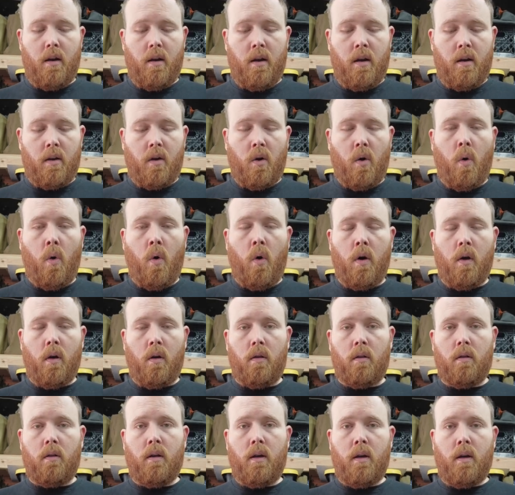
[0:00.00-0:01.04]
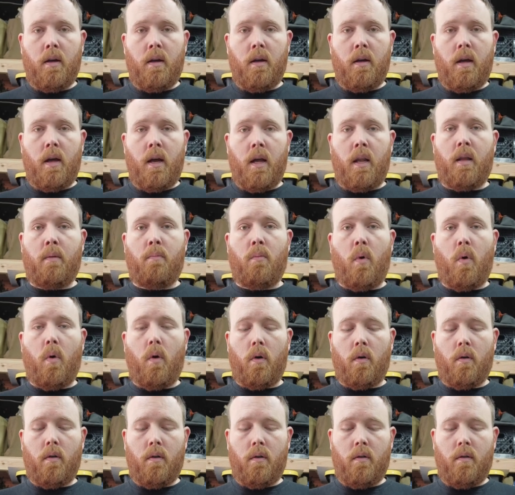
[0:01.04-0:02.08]
and coil
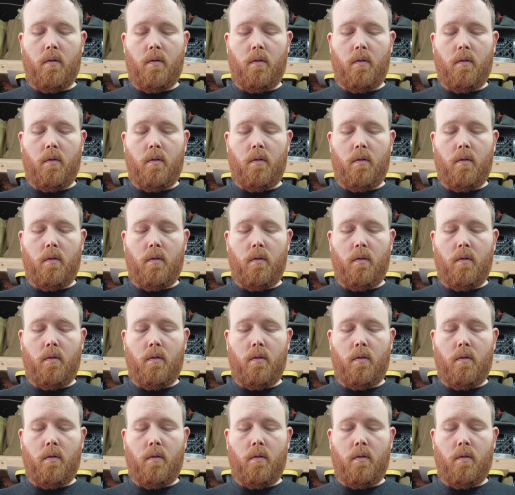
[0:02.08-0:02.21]
anymore.